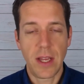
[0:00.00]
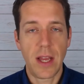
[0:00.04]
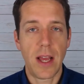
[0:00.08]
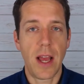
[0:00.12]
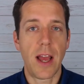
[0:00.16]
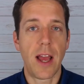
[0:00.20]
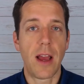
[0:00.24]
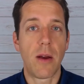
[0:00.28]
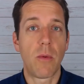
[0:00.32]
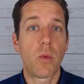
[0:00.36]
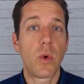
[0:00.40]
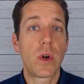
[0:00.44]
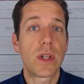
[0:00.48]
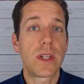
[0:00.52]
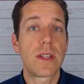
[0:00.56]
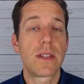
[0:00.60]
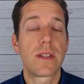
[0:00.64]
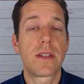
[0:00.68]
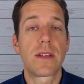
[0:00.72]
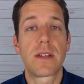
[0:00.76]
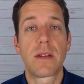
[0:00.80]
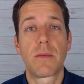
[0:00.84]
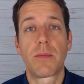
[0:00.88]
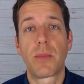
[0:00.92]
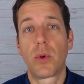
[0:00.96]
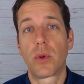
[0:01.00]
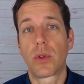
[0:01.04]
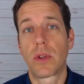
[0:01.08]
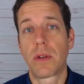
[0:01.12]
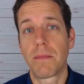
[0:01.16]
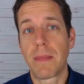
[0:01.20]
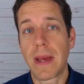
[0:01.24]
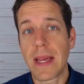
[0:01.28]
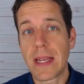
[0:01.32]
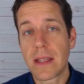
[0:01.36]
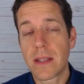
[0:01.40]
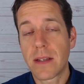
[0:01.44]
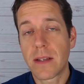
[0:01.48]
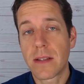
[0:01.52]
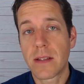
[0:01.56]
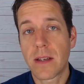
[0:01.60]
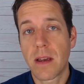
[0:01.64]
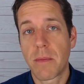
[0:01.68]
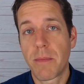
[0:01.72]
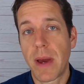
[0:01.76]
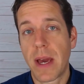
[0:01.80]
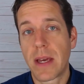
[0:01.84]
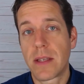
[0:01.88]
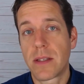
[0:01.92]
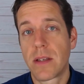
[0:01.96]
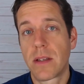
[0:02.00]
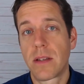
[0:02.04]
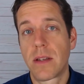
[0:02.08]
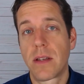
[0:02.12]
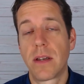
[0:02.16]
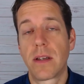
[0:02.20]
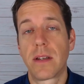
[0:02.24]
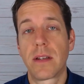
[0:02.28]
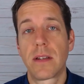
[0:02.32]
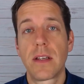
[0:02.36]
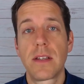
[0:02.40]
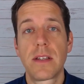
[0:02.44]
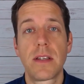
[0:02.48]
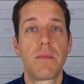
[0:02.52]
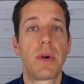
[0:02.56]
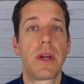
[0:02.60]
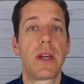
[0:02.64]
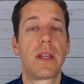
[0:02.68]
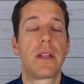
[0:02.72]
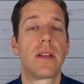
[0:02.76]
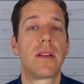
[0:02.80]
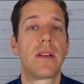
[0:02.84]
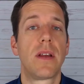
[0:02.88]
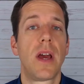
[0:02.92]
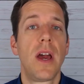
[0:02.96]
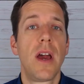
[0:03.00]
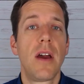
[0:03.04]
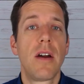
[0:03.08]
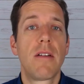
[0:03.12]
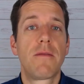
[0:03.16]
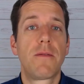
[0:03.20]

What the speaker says: What is the support and maintenance capacity anticipated